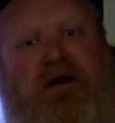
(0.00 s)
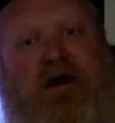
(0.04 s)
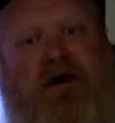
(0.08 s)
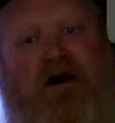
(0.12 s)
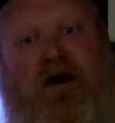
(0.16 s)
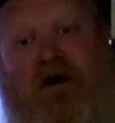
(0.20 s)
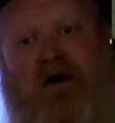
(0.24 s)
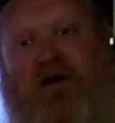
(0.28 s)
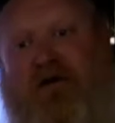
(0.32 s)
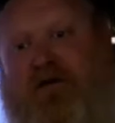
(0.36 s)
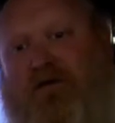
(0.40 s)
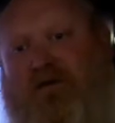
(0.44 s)

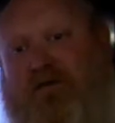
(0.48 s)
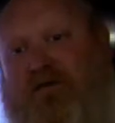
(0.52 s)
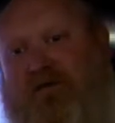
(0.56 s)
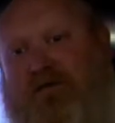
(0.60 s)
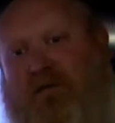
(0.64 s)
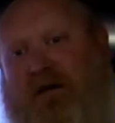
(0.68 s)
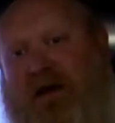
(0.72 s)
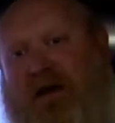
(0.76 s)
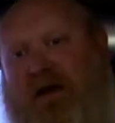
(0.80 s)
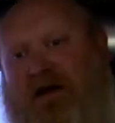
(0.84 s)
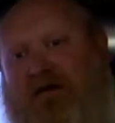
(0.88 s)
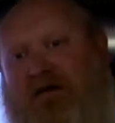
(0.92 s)
under the
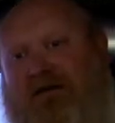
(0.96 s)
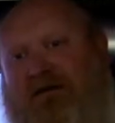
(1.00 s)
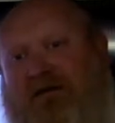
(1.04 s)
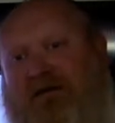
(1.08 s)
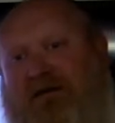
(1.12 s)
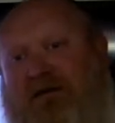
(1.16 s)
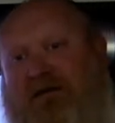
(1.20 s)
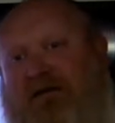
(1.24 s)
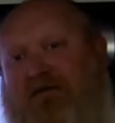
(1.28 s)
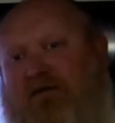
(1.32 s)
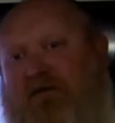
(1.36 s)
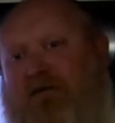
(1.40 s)
back
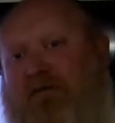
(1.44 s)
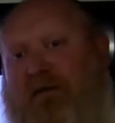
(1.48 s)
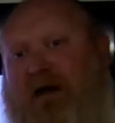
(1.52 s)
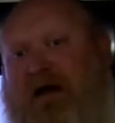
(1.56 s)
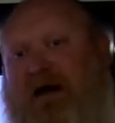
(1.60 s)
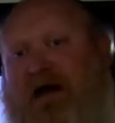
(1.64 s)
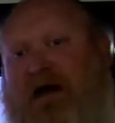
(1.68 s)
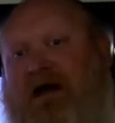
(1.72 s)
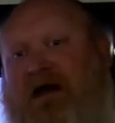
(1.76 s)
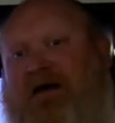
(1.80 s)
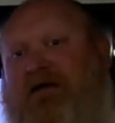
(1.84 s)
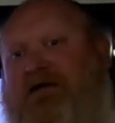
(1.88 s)
seat or
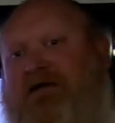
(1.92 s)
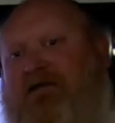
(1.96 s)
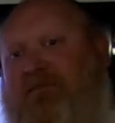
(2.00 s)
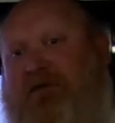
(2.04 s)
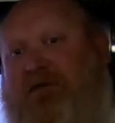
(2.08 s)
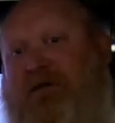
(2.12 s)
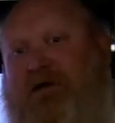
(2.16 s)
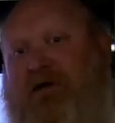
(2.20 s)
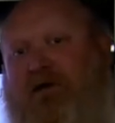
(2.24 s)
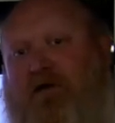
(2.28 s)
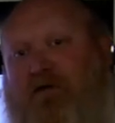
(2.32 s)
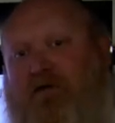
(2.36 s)
behind it,
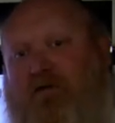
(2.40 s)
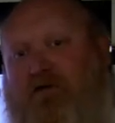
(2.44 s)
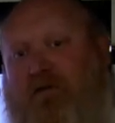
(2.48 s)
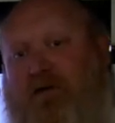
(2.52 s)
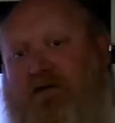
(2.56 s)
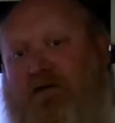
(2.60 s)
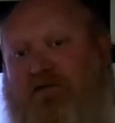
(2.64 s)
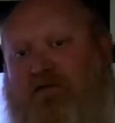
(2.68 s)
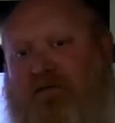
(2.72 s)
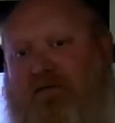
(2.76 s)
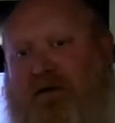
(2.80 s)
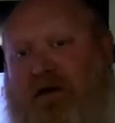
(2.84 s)
depending on
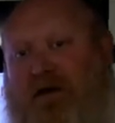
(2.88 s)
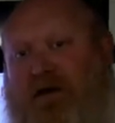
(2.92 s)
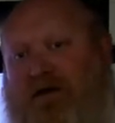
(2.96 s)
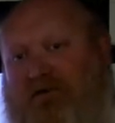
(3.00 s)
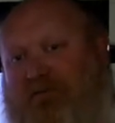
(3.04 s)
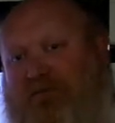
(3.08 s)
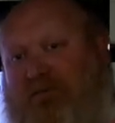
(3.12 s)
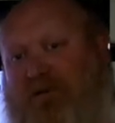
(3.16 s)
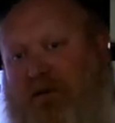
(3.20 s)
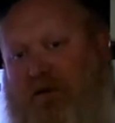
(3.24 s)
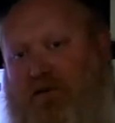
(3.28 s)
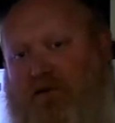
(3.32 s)
which way
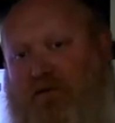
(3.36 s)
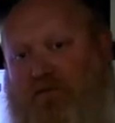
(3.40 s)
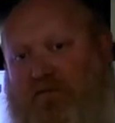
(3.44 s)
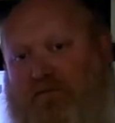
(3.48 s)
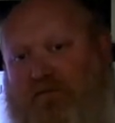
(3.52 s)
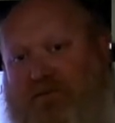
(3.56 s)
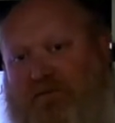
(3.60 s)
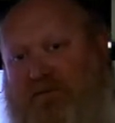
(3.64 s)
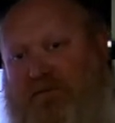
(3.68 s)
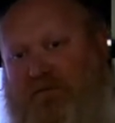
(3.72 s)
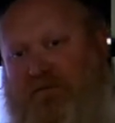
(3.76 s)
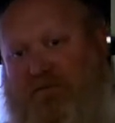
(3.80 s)
it
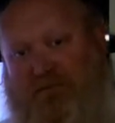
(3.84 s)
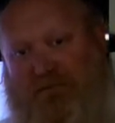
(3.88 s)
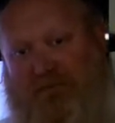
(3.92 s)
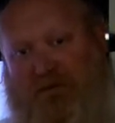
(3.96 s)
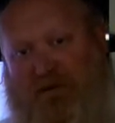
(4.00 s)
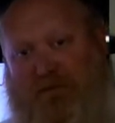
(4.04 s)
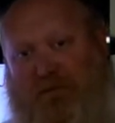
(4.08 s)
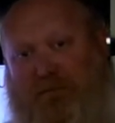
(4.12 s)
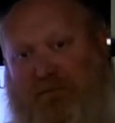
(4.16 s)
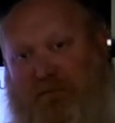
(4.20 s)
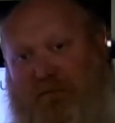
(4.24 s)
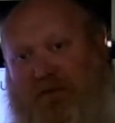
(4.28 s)
folds
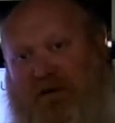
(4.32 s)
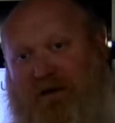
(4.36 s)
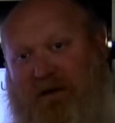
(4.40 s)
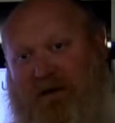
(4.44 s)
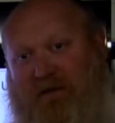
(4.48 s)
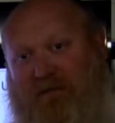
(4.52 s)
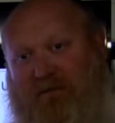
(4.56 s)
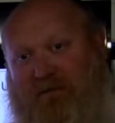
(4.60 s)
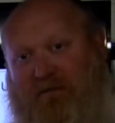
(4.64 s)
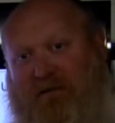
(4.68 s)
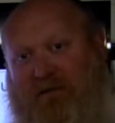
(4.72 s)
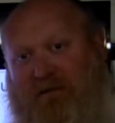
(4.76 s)
up or
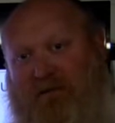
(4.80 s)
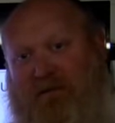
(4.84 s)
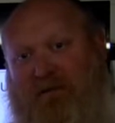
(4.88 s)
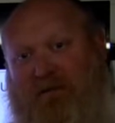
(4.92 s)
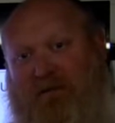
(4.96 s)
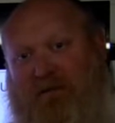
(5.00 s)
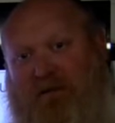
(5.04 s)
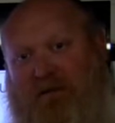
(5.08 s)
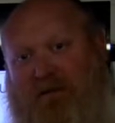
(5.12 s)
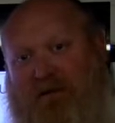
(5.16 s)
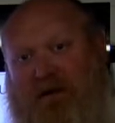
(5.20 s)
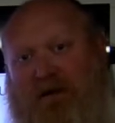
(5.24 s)
down.
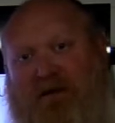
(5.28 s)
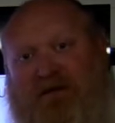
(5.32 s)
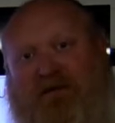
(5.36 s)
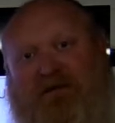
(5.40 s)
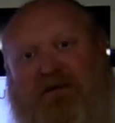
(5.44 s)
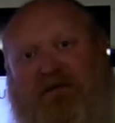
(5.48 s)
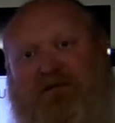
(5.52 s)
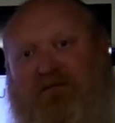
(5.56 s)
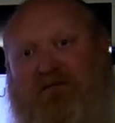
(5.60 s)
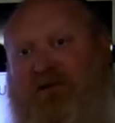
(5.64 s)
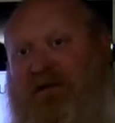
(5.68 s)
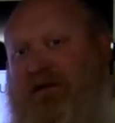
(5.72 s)
All right,
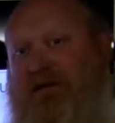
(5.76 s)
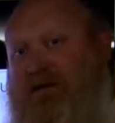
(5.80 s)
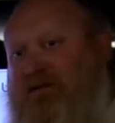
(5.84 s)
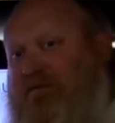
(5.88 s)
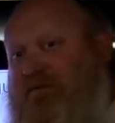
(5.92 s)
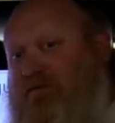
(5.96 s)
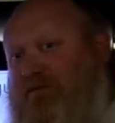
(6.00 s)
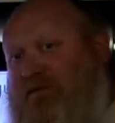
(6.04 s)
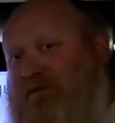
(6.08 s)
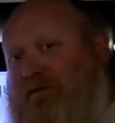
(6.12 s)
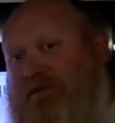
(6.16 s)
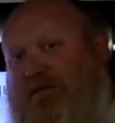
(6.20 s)
some
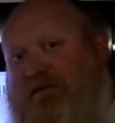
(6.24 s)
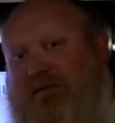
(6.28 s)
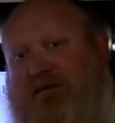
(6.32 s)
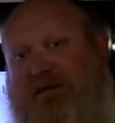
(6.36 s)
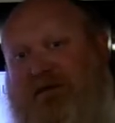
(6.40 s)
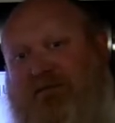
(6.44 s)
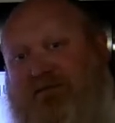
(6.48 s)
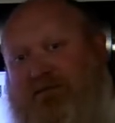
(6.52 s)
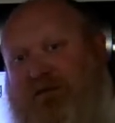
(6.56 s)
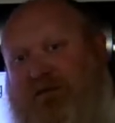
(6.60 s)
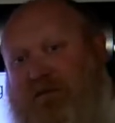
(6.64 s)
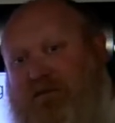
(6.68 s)
vehicles the
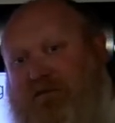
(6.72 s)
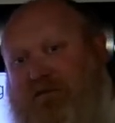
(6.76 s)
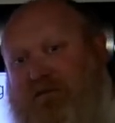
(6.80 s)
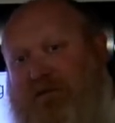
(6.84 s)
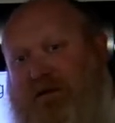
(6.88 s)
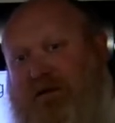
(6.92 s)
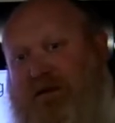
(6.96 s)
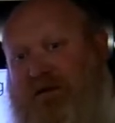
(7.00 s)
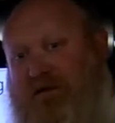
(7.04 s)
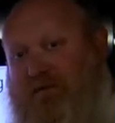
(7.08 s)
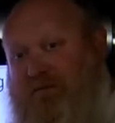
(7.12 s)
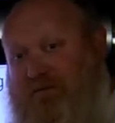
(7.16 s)
seat folds
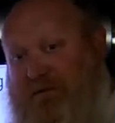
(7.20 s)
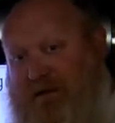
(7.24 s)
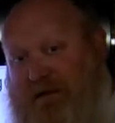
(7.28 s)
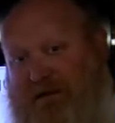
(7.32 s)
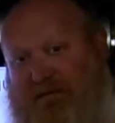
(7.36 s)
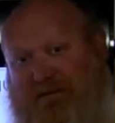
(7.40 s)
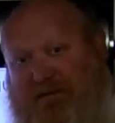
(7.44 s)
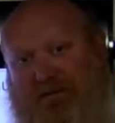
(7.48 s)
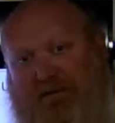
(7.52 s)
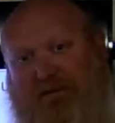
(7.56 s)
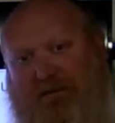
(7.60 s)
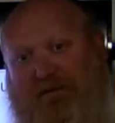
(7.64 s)
up,
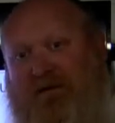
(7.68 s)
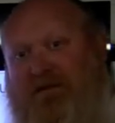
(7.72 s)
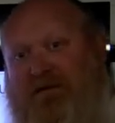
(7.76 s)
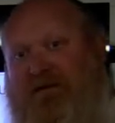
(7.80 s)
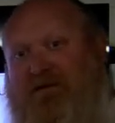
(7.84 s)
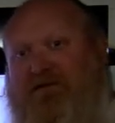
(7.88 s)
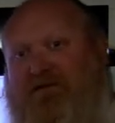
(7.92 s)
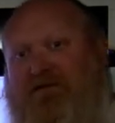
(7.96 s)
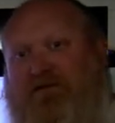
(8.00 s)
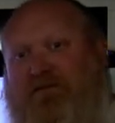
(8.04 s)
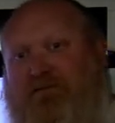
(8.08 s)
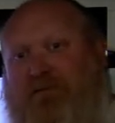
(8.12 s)
that's the
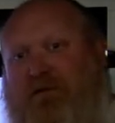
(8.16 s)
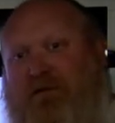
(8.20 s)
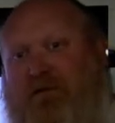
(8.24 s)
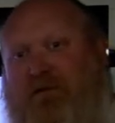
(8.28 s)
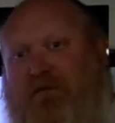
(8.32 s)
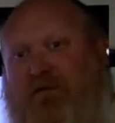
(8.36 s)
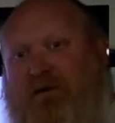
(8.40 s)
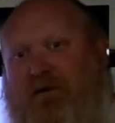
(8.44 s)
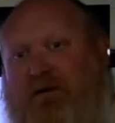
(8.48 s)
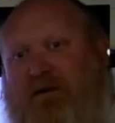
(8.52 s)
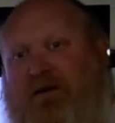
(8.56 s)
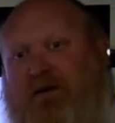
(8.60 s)
luggage
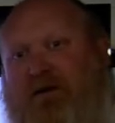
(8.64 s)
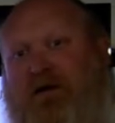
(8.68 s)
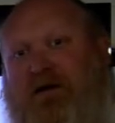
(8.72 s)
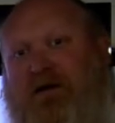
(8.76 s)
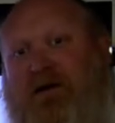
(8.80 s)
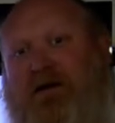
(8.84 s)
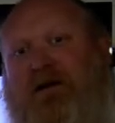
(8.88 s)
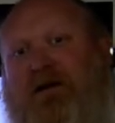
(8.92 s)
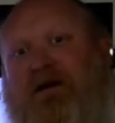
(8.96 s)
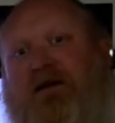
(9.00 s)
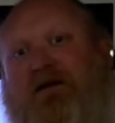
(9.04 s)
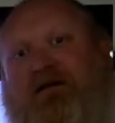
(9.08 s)
compartment.
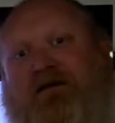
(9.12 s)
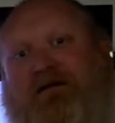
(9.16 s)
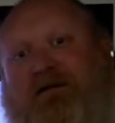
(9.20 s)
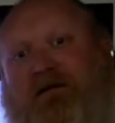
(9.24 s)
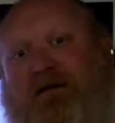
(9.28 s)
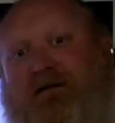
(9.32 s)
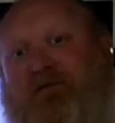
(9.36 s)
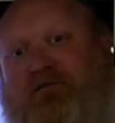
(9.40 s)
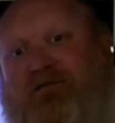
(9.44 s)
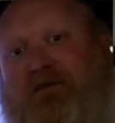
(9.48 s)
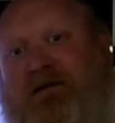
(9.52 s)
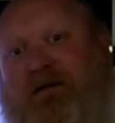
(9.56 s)

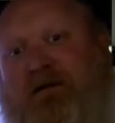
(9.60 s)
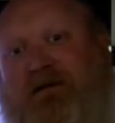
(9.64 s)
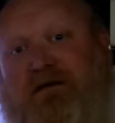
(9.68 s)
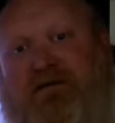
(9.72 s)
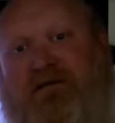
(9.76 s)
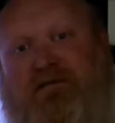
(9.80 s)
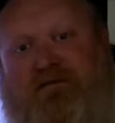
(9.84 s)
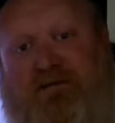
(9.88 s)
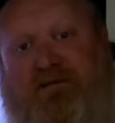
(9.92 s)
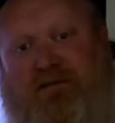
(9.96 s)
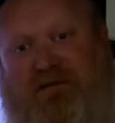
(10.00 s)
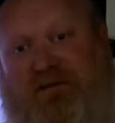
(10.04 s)
Some
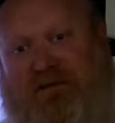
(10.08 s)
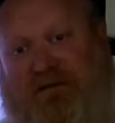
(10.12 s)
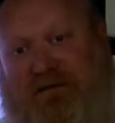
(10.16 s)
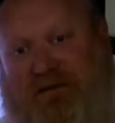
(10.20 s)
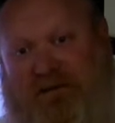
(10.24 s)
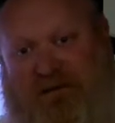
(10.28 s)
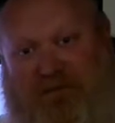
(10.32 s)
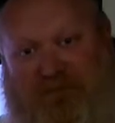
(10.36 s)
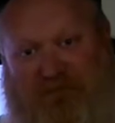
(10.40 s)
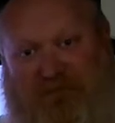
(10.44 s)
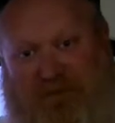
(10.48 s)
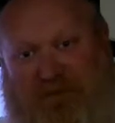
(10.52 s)
vehicles the
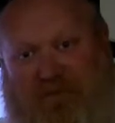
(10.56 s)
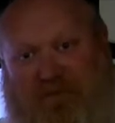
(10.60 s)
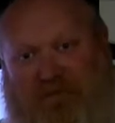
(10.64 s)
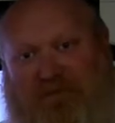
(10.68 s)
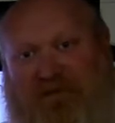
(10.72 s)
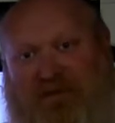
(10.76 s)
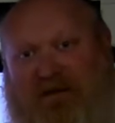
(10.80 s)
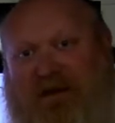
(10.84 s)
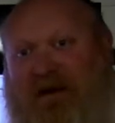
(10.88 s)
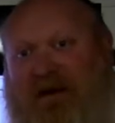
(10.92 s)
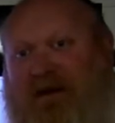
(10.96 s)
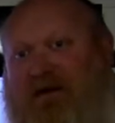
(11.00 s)
seat
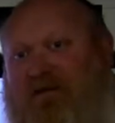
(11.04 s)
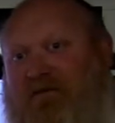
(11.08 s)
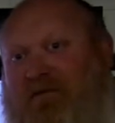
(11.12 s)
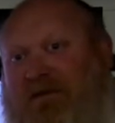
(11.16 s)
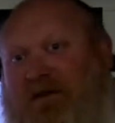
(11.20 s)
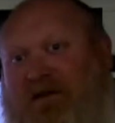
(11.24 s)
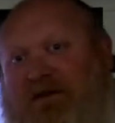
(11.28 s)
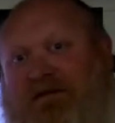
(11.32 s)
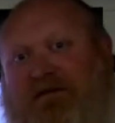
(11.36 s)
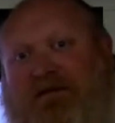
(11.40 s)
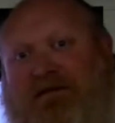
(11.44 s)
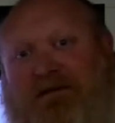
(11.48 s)
folds down,
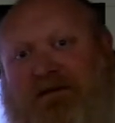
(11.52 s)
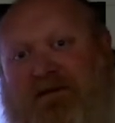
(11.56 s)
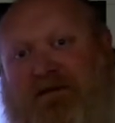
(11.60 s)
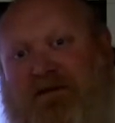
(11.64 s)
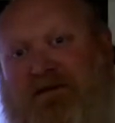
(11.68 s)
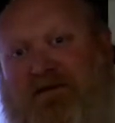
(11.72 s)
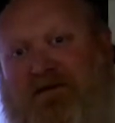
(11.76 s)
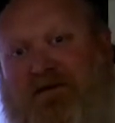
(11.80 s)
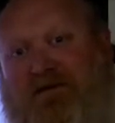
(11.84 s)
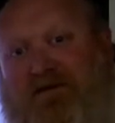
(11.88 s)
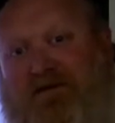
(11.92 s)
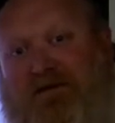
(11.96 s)
that's the
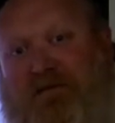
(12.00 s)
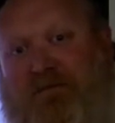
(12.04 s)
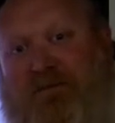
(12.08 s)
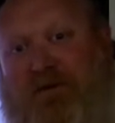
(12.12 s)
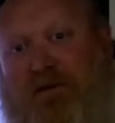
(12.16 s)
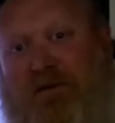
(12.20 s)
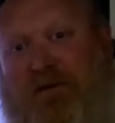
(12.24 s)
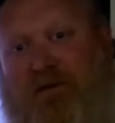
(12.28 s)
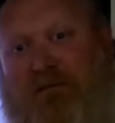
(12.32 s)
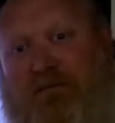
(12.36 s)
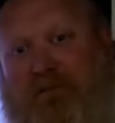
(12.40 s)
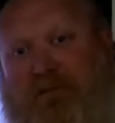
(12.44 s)
luggage
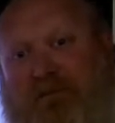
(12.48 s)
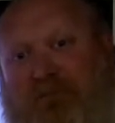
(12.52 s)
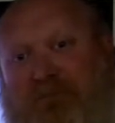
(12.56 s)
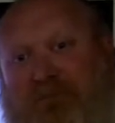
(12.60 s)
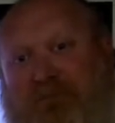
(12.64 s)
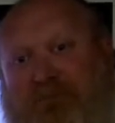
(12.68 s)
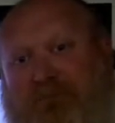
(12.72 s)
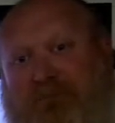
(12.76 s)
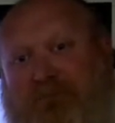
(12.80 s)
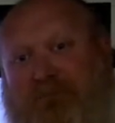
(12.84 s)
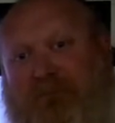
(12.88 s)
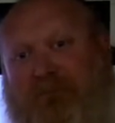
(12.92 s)
compartment.
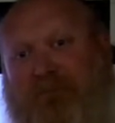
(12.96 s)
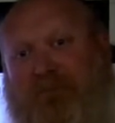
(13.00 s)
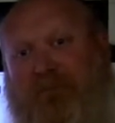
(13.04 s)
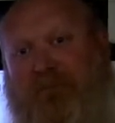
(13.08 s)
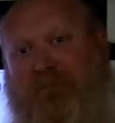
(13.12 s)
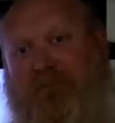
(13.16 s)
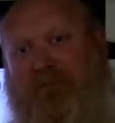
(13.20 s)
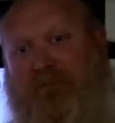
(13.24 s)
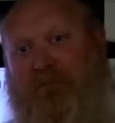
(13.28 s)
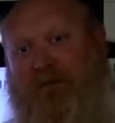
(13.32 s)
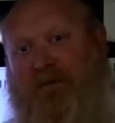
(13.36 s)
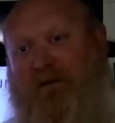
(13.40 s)

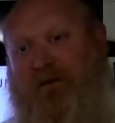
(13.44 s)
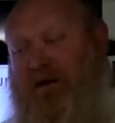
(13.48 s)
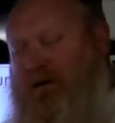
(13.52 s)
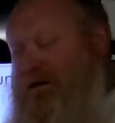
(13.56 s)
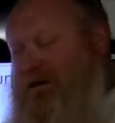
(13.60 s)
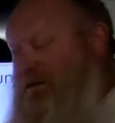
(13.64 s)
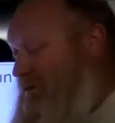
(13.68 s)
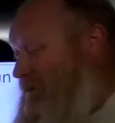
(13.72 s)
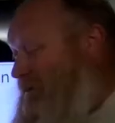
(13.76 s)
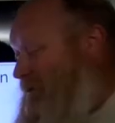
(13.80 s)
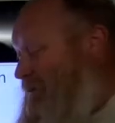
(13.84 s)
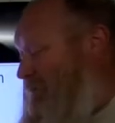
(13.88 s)
All
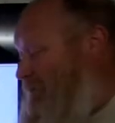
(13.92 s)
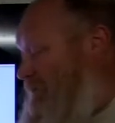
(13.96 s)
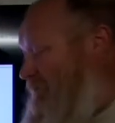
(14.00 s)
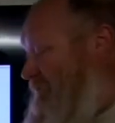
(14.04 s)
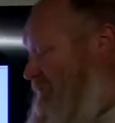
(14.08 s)
right, under